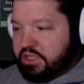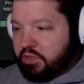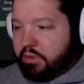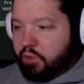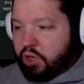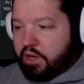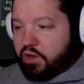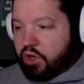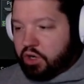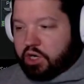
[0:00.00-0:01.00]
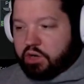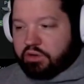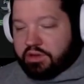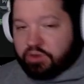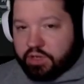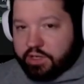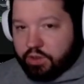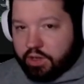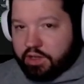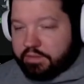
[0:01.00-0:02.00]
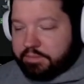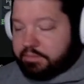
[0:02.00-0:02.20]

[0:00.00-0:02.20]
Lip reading: little bit more on the ergo than the recoil,